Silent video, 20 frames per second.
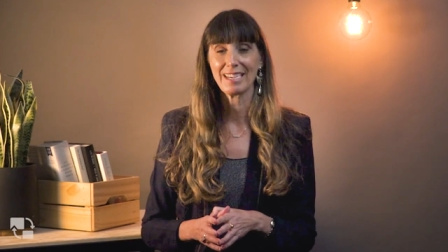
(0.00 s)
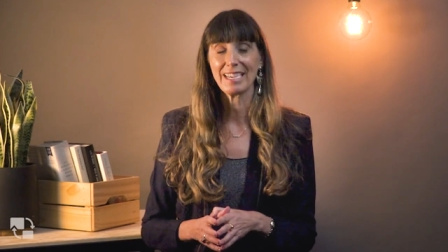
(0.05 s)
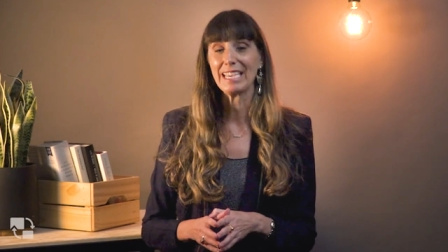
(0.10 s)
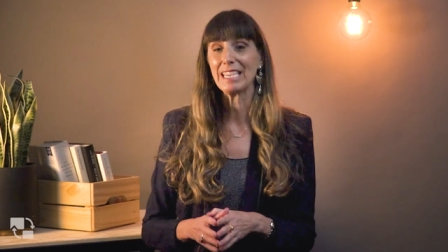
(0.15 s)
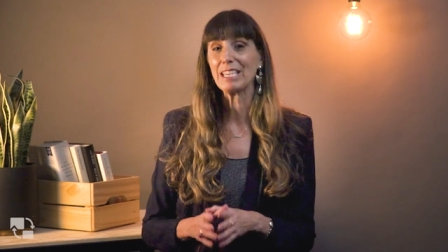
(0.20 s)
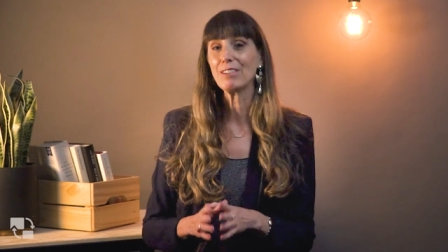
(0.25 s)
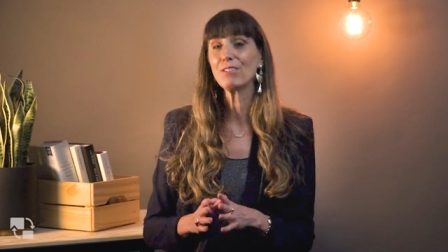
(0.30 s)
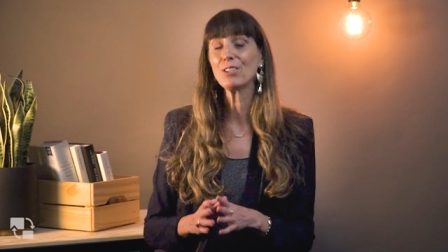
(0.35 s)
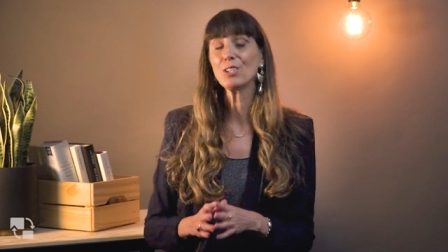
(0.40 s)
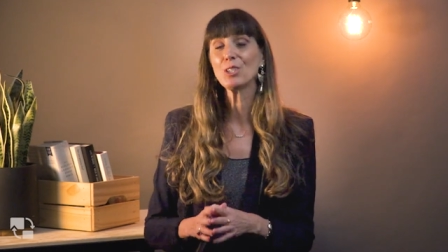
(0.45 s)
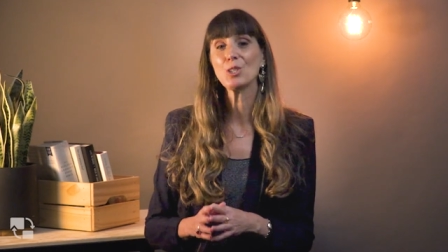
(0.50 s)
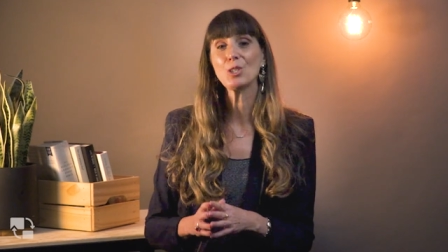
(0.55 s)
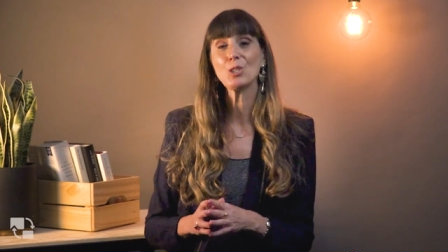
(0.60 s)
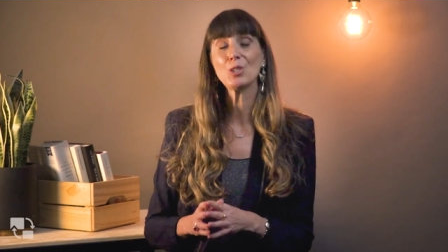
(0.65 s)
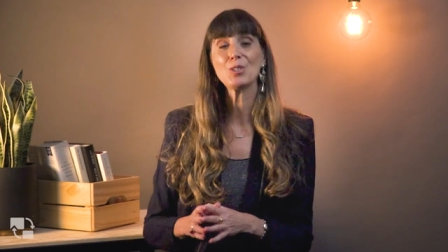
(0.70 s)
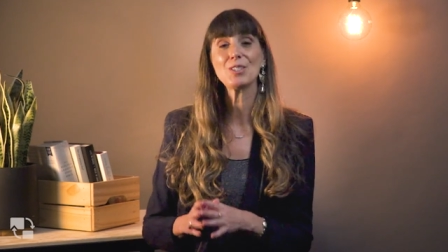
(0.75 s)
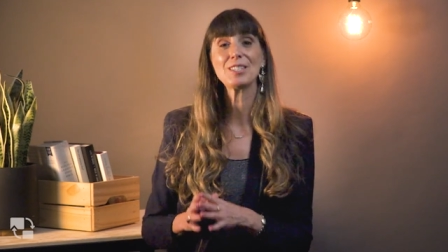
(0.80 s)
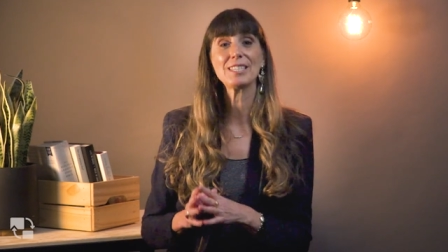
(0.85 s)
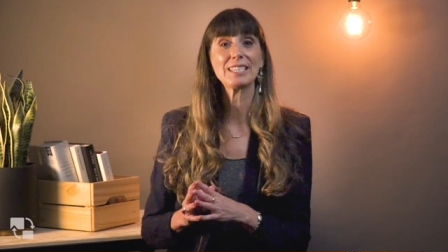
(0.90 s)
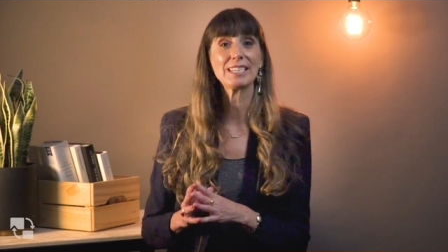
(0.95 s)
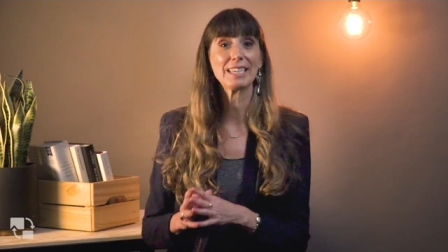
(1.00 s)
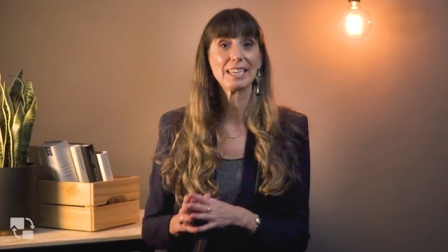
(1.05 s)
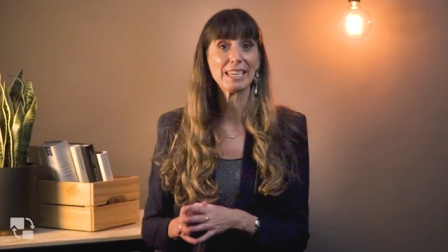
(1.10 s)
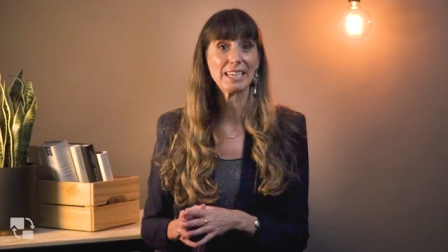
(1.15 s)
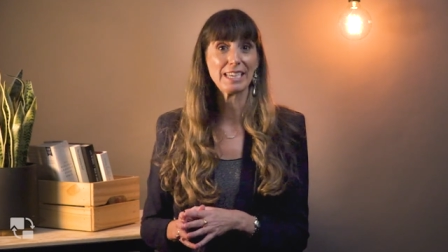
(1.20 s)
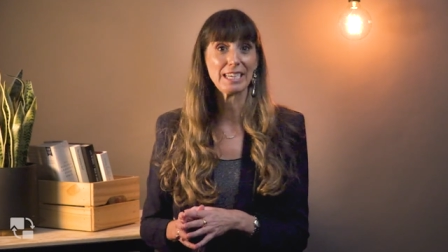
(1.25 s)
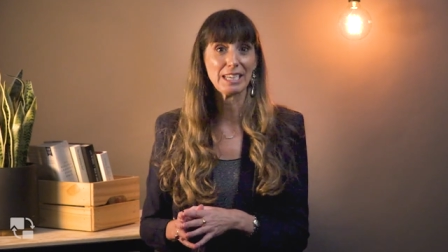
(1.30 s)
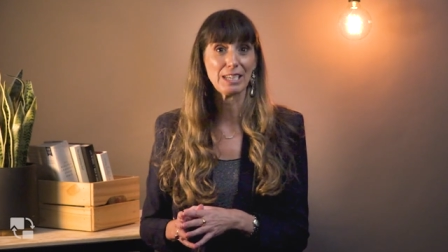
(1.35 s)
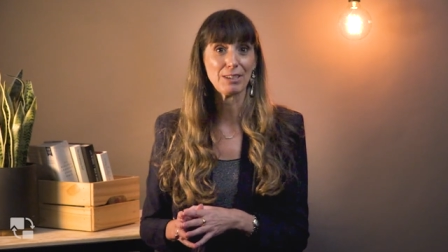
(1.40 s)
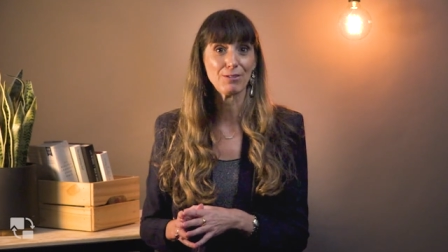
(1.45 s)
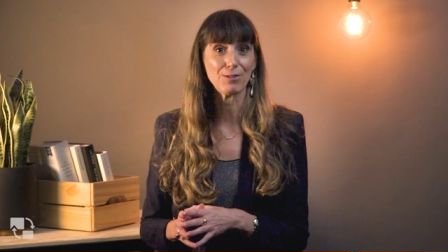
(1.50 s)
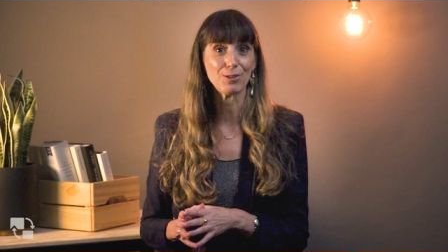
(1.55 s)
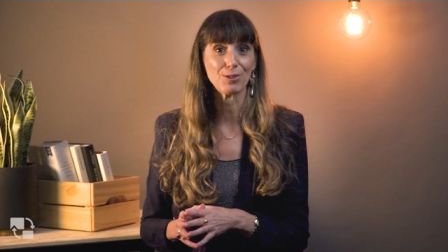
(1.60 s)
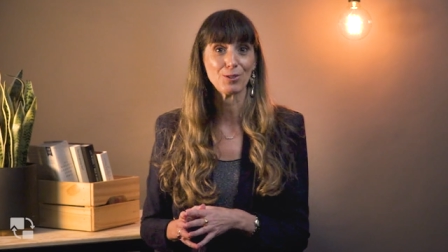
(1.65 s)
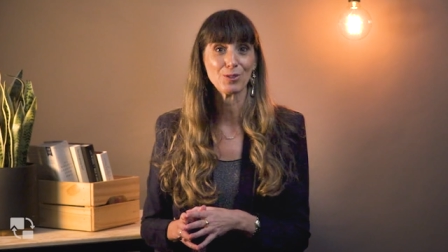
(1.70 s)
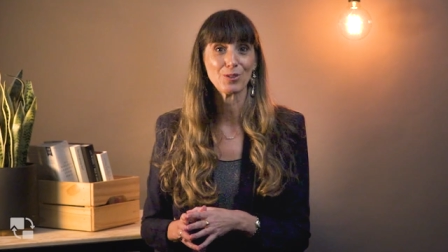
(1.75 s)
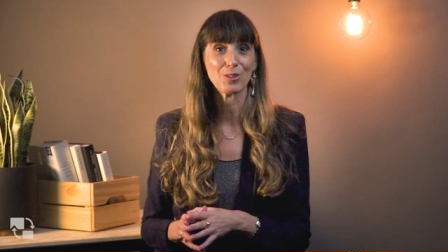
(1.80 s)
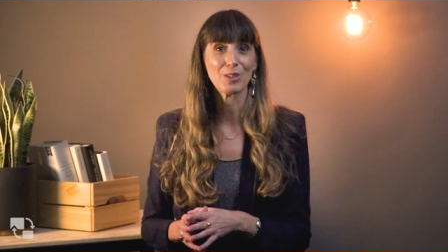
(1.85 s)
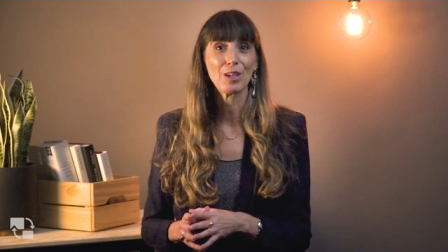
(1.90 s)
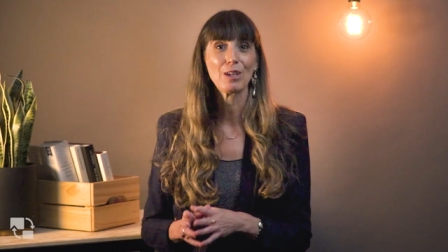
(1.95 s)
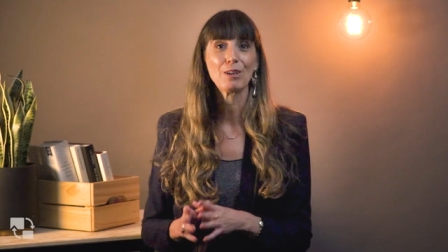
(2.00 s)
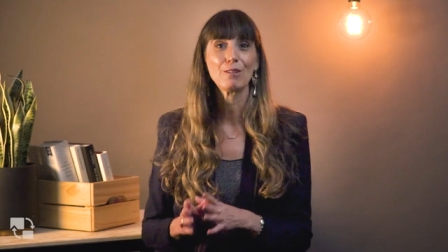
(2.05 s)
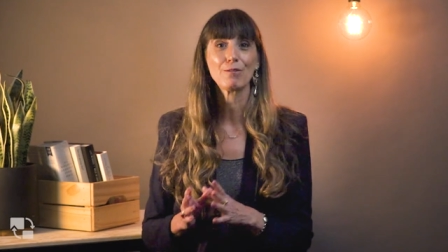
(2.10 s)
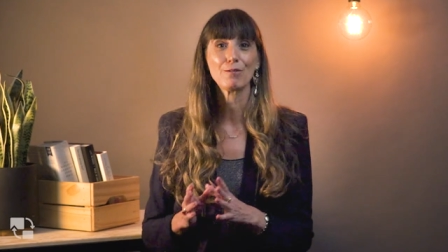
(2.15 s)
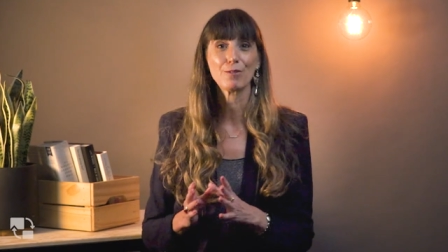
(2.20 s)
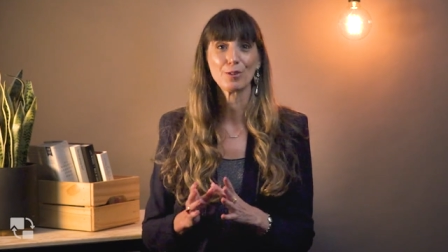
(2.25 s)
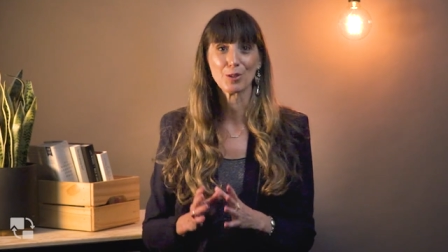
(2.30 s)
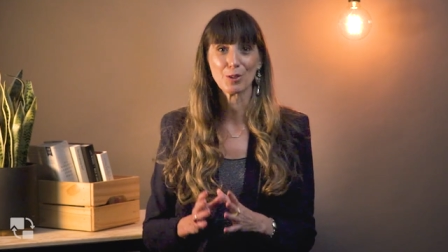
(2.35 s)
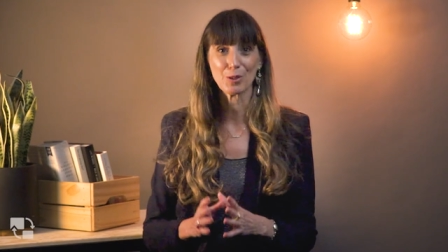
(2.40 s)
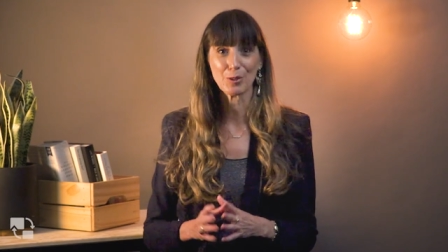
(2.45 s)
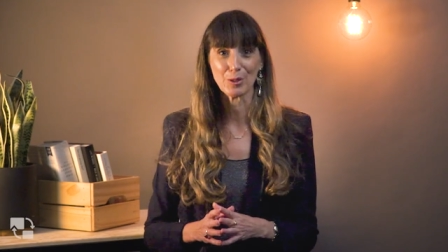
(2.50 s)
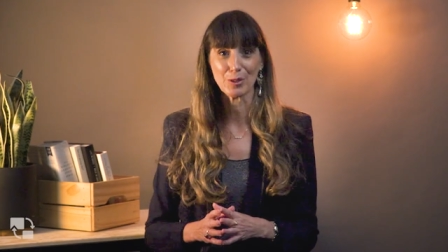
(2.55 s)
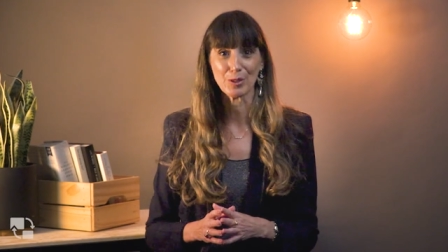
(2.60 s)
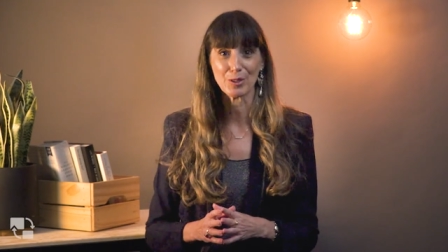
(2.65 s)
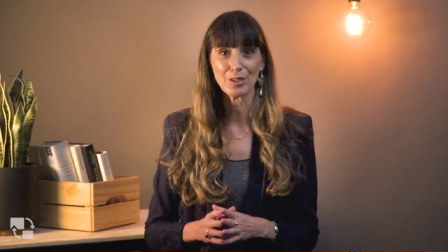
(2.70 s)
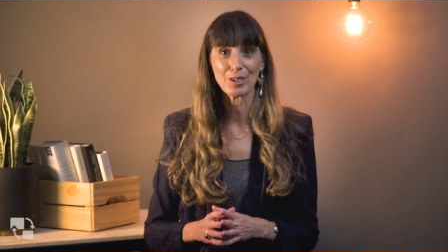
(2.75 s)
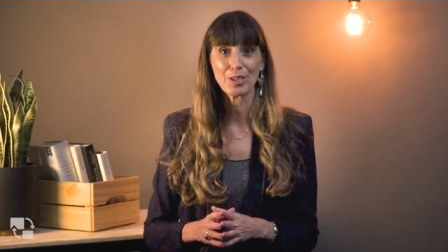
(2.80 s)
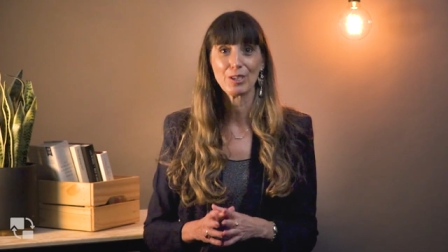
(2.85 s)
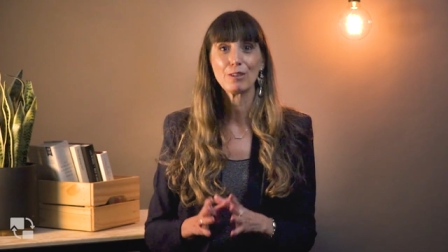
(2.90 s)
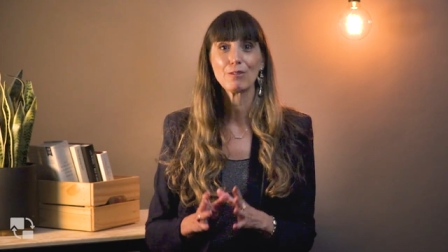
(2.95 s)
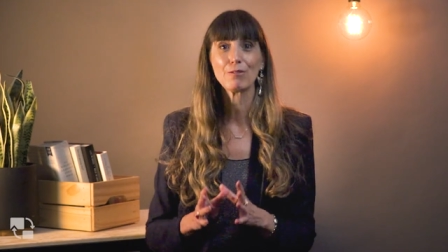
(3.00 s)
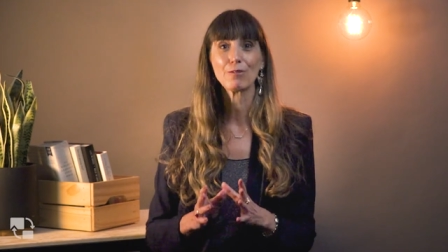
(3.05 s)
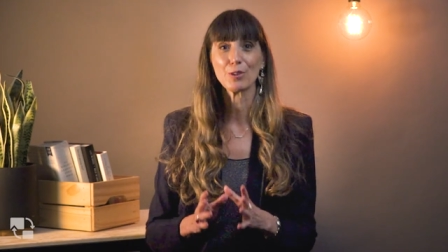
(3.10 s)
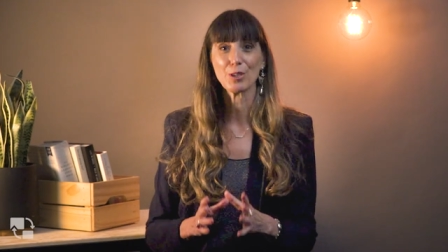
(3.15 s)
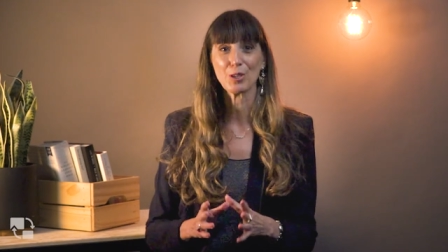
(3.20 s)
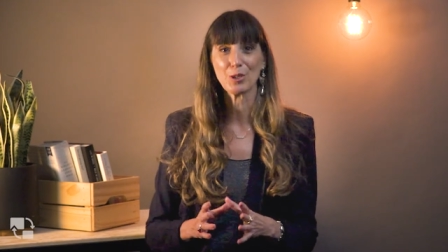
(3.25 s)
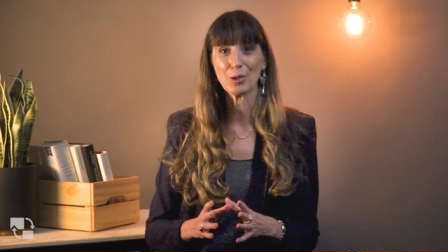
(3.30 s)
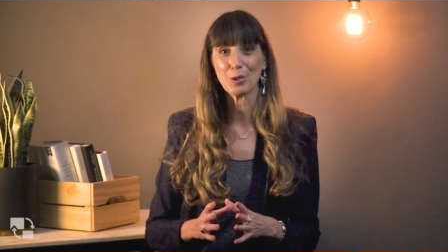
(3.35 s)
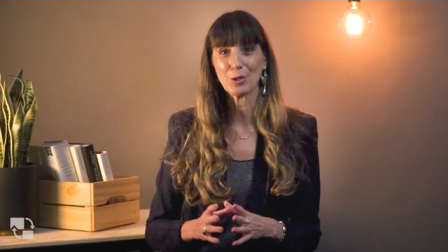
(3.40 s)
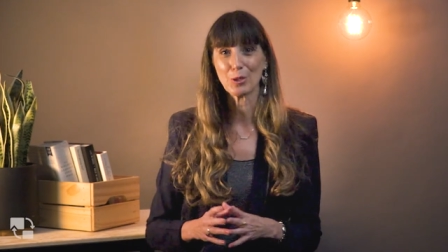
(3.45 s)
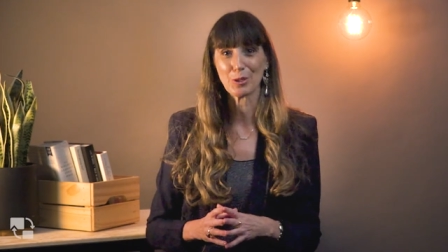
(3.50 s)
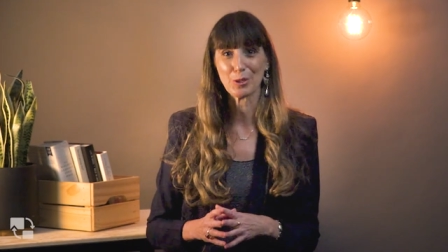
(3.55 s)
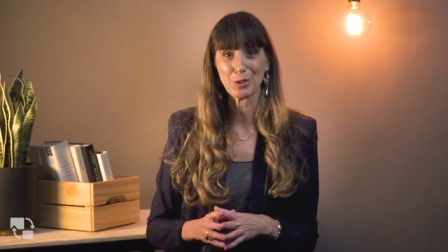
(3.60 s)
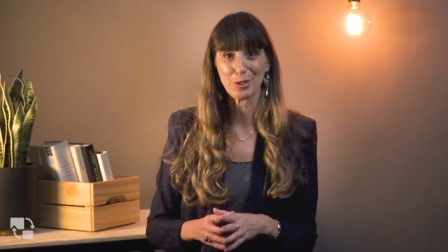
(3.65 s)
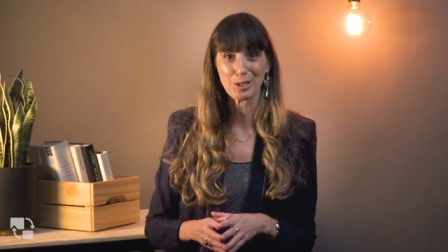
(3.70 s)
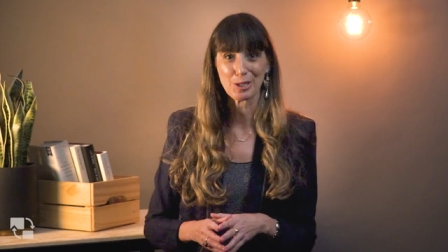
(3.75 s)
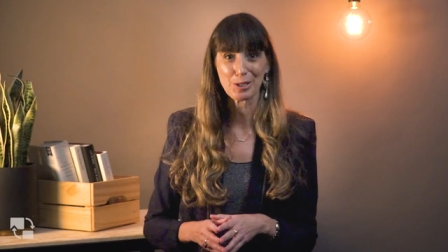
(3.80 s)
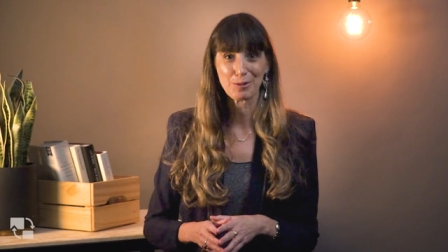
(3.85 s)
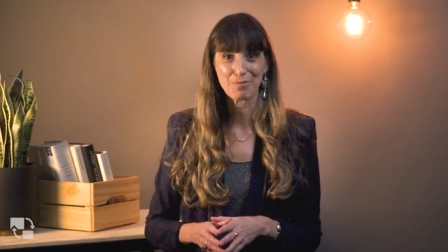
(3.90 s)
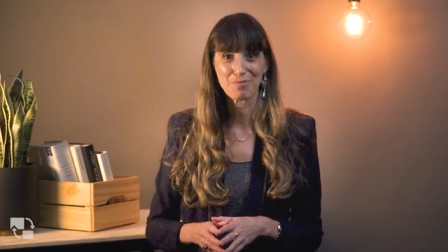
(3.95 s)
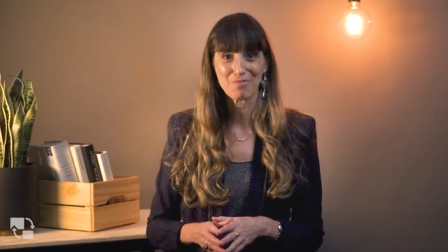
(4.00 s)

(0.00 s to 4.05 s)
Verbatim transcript: even using evil for good, for your good.